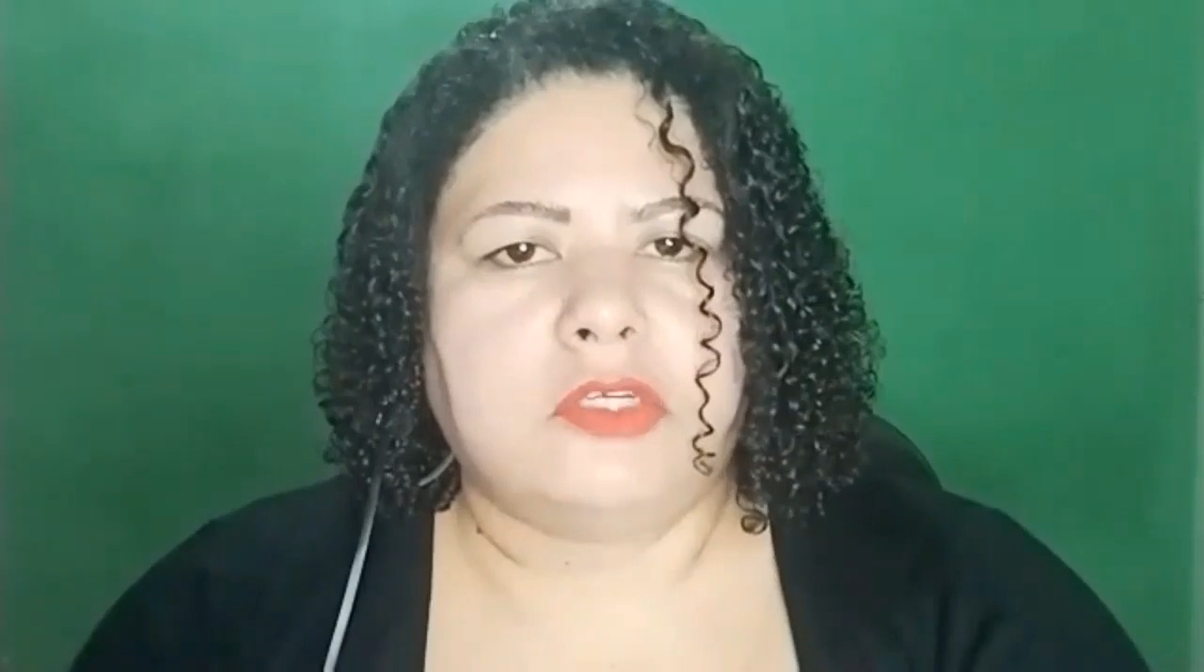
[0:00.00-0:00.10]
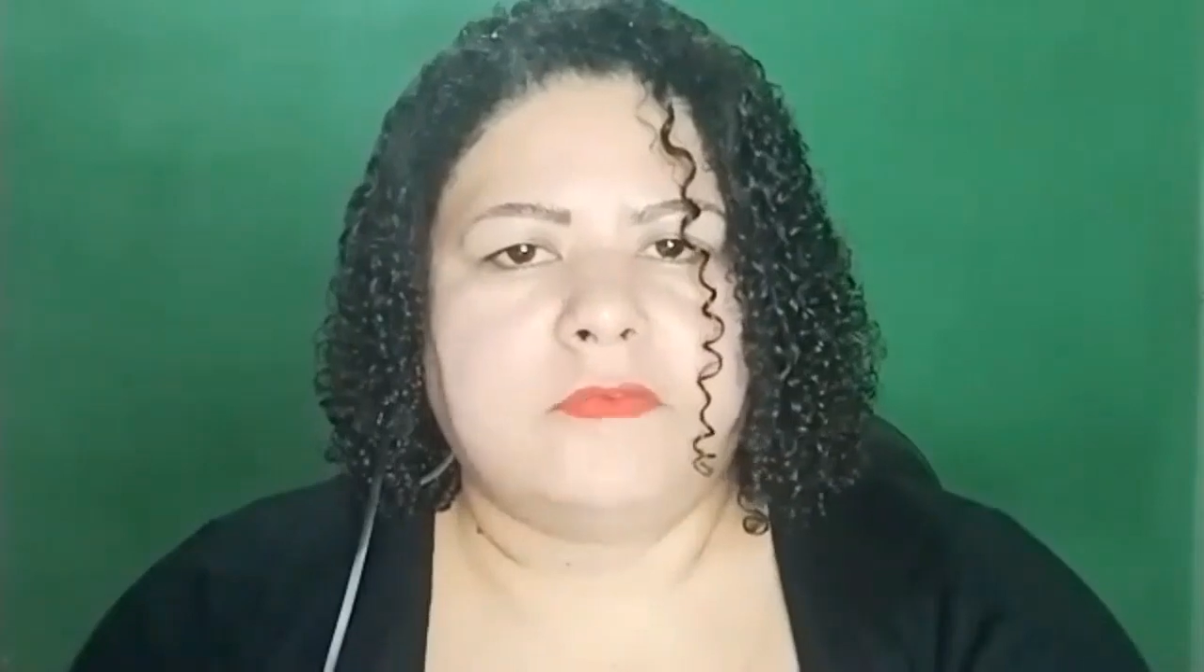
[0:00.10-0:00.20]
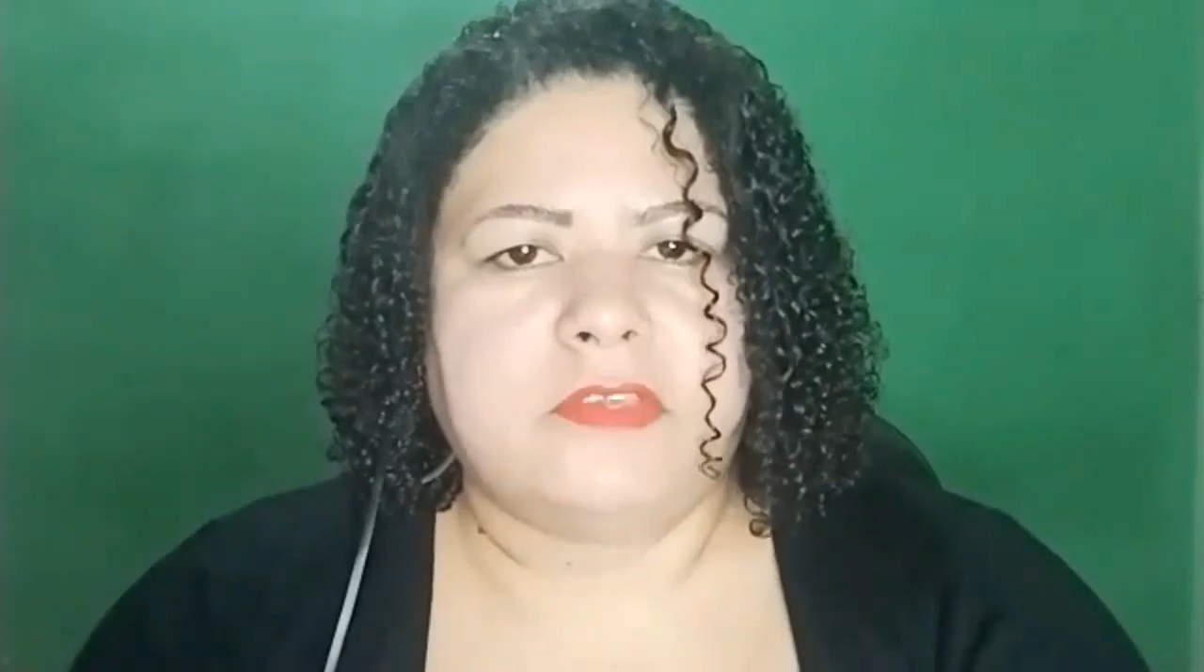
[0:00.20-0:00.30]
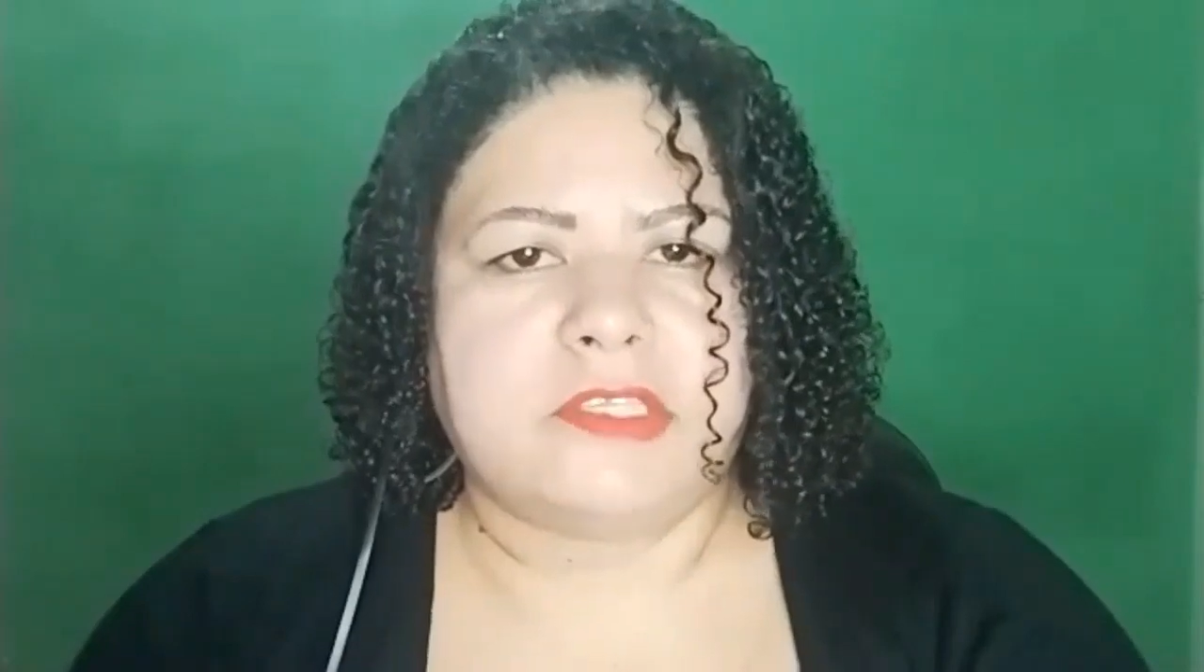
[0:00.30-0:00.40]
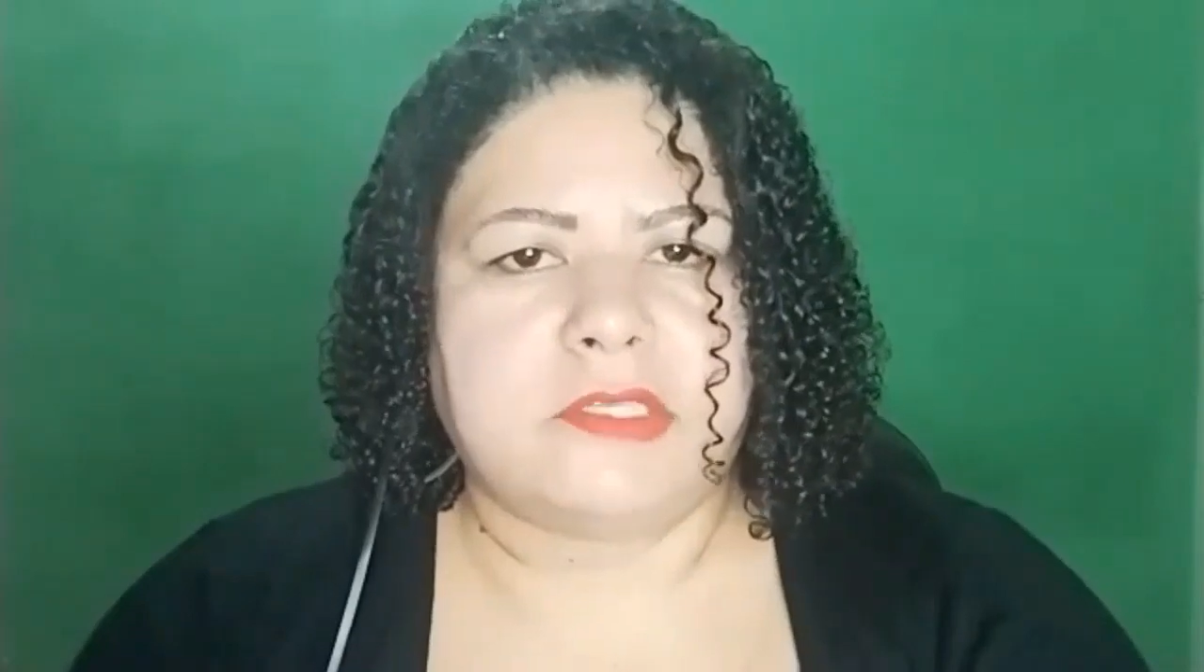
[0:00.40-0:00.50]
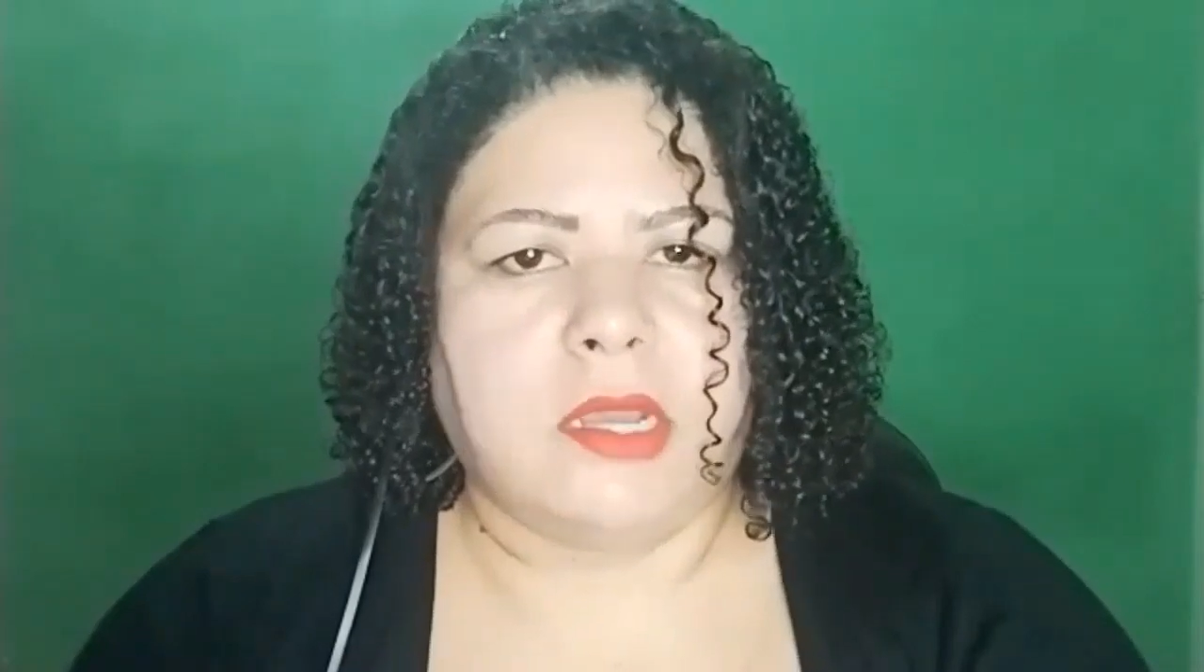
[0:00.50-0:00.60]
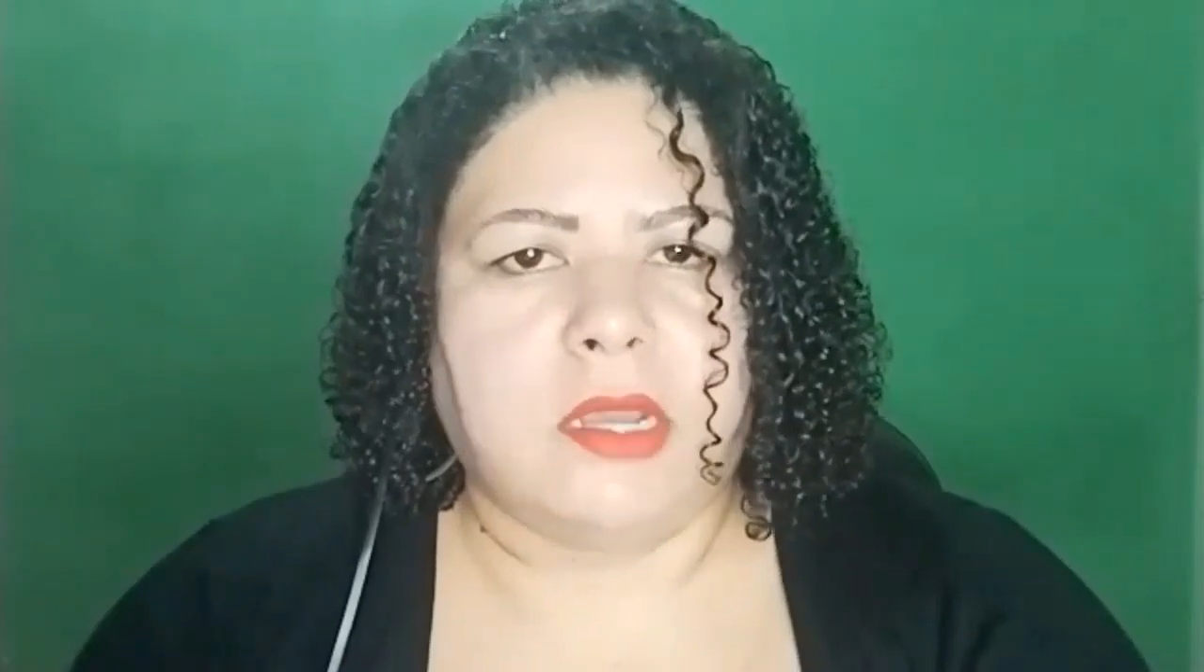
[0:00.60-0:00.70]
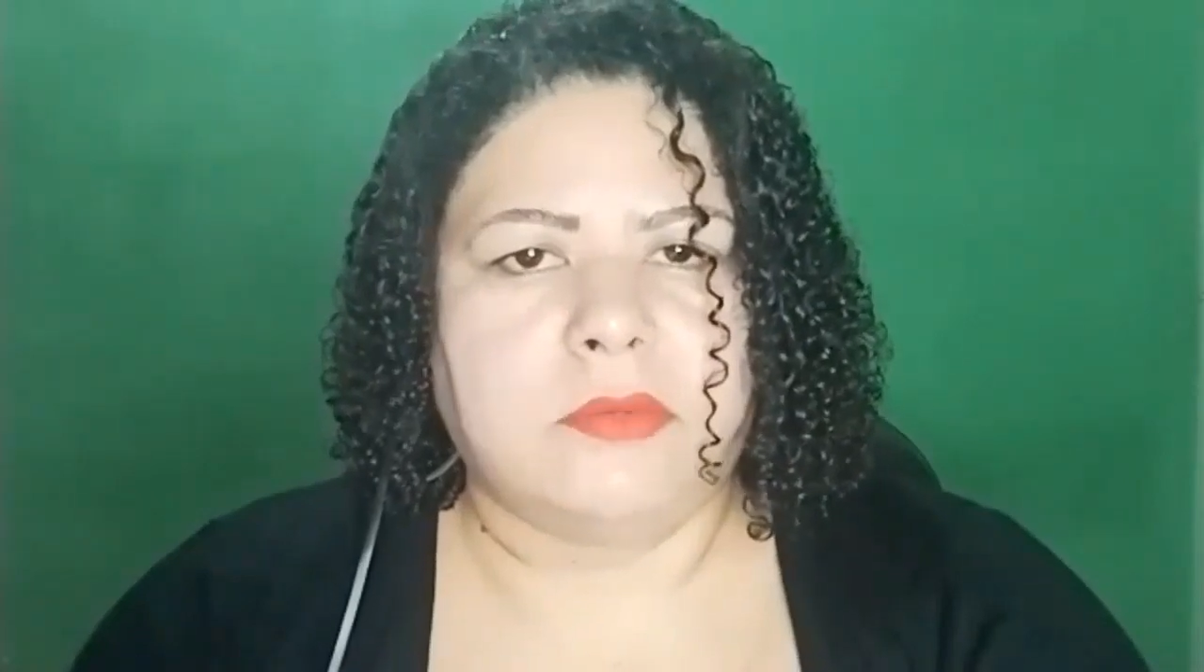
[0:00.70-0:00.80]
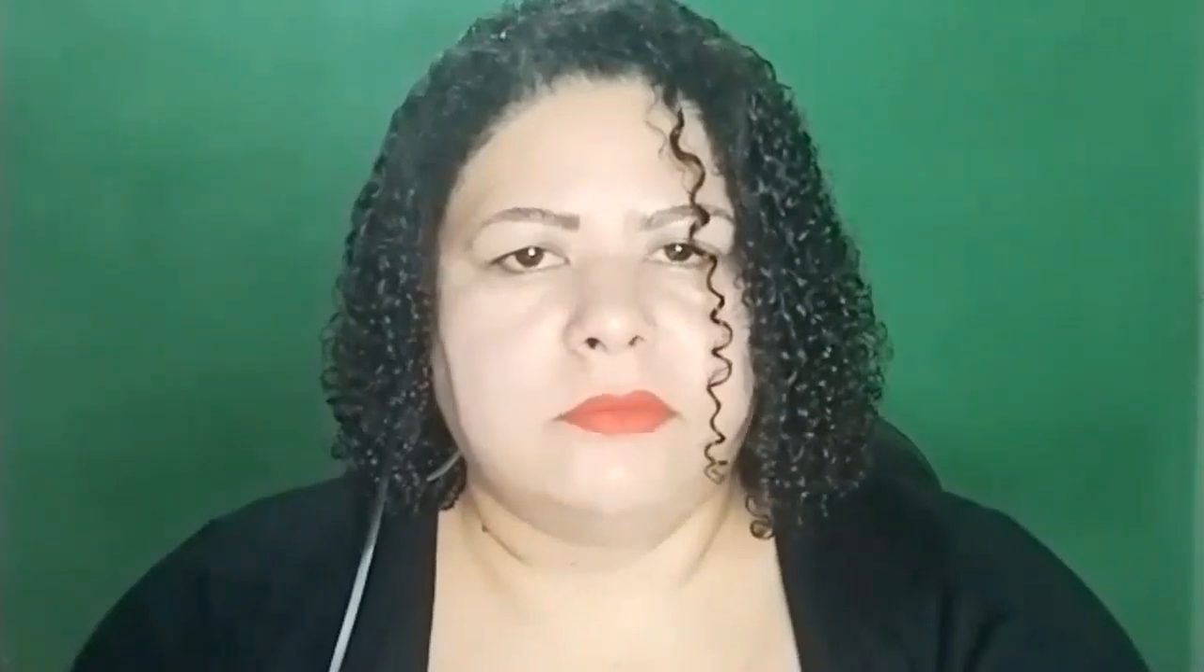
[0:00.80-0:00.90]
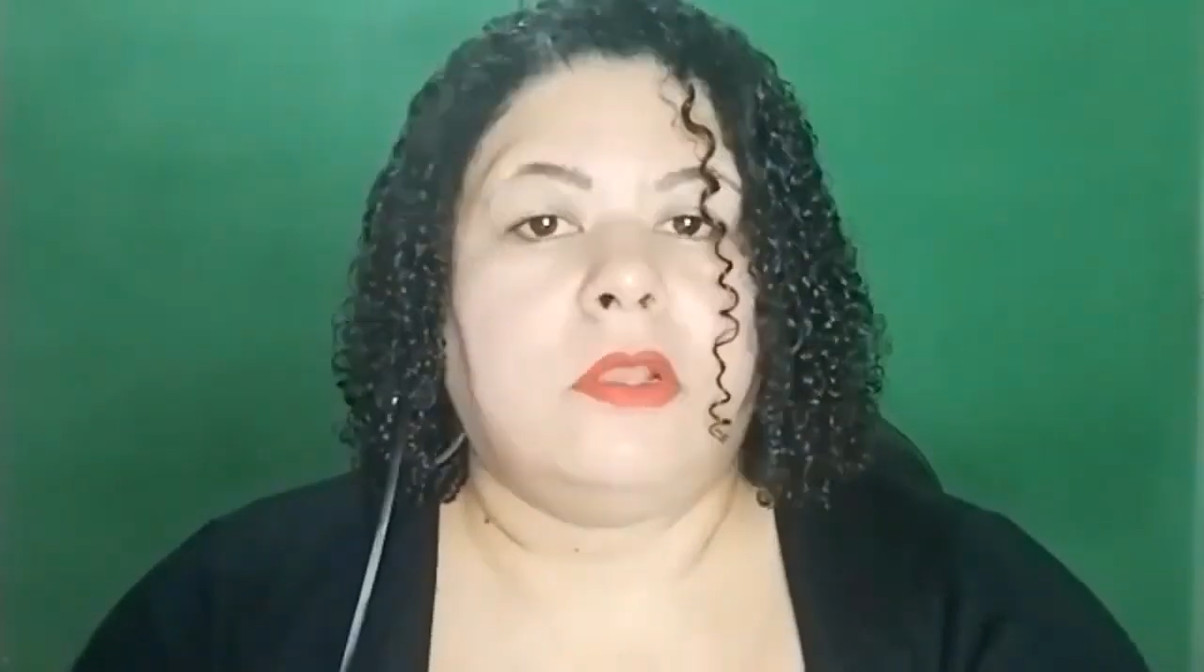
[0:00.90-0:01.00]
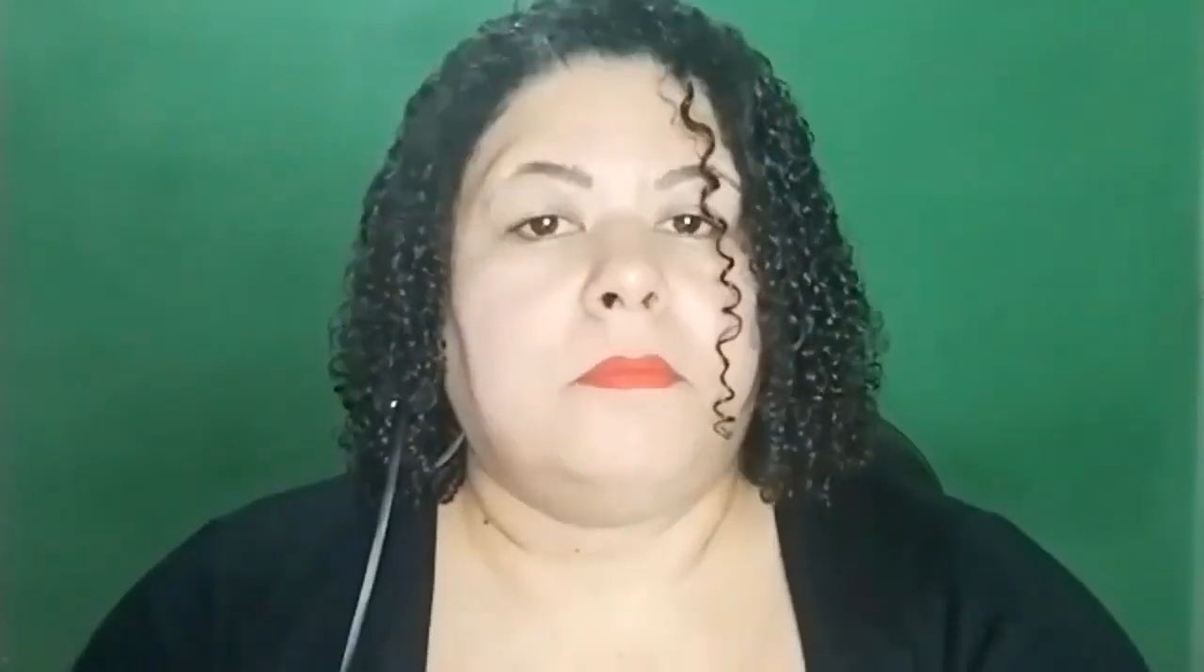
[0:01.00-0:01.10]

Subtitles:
a fake product